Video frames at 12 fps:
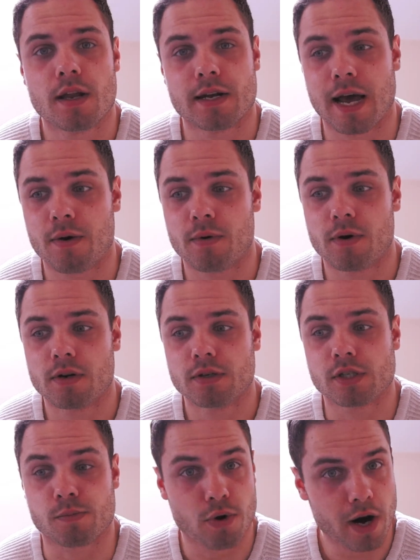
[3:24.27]
Now,
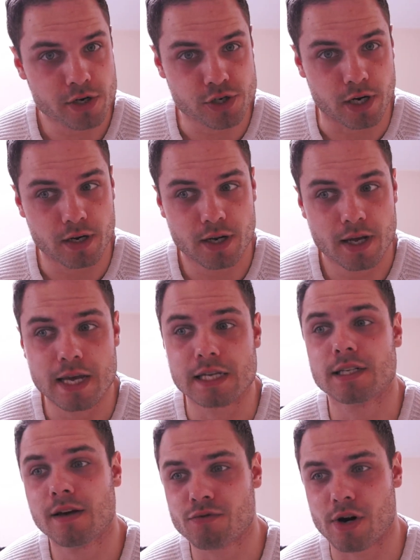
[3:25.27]
suppression
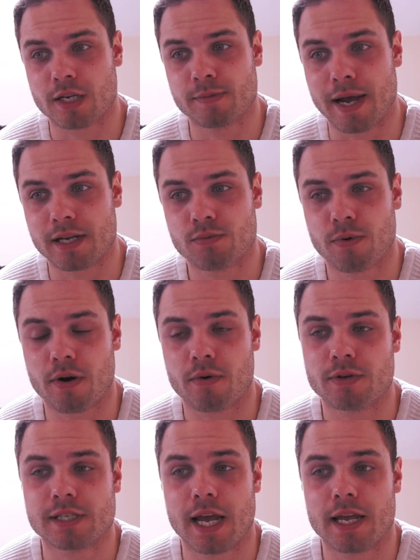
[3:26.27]
is another aspect where it
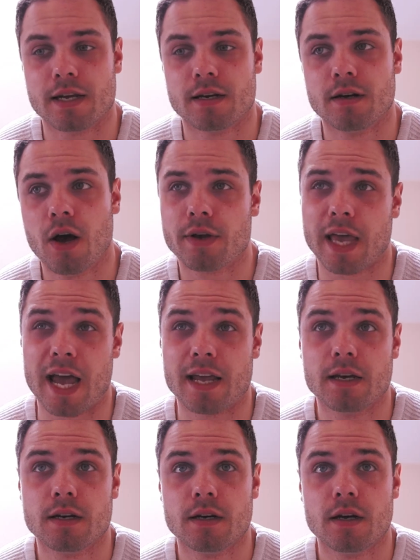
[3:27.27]
will say,
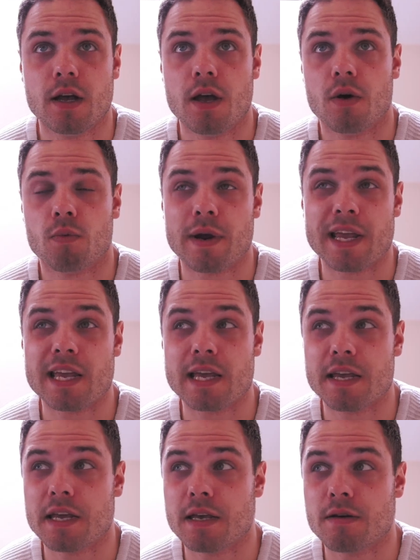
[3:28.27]
okay,
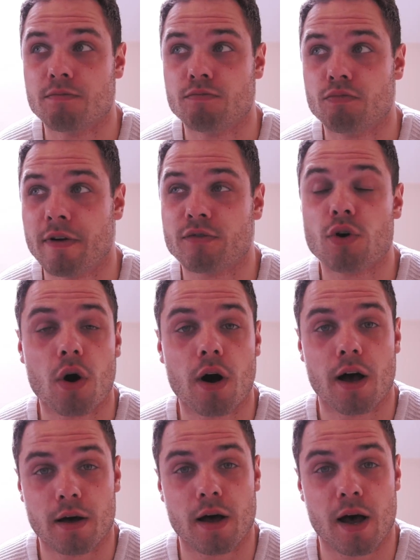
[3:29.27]
we've
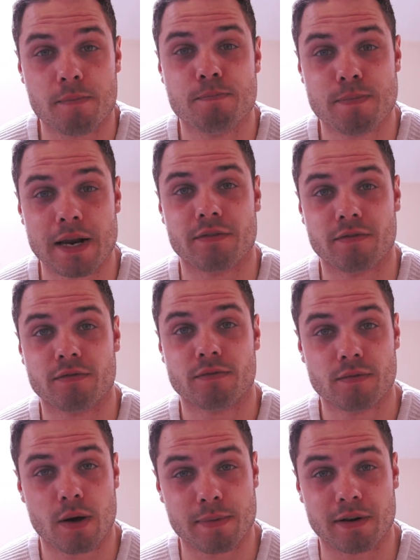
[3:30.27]
got a bit
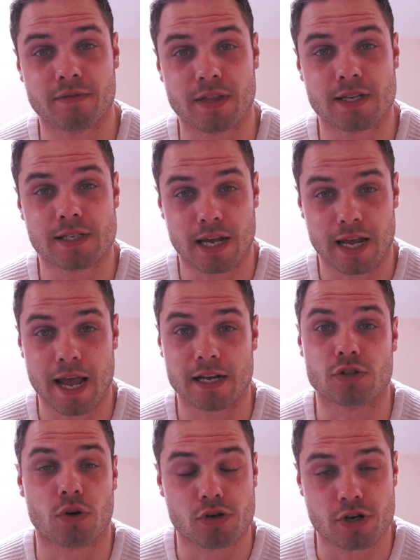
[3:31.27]
of this
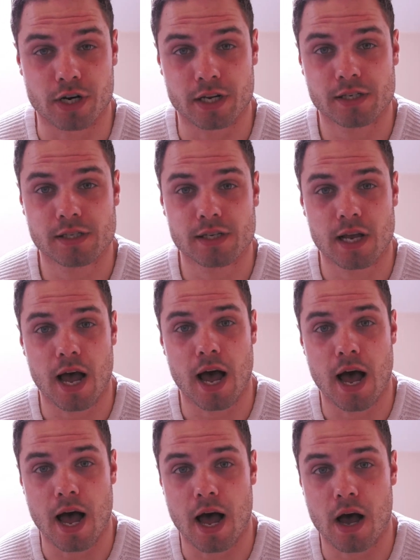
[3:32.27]
exogenous
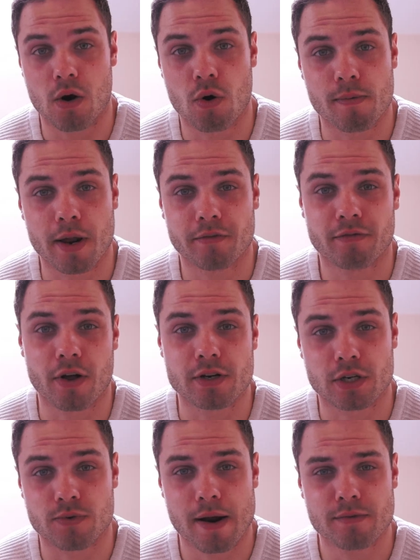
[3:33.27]
hormone
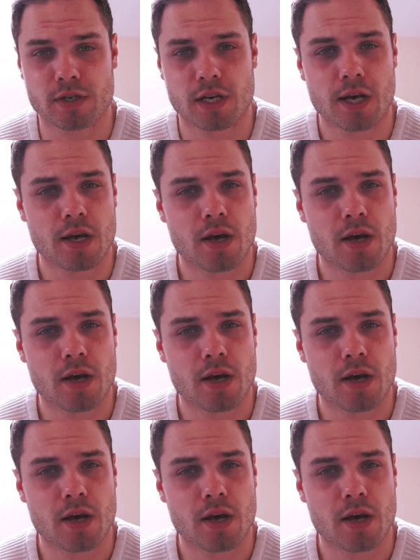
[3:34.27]
floating around.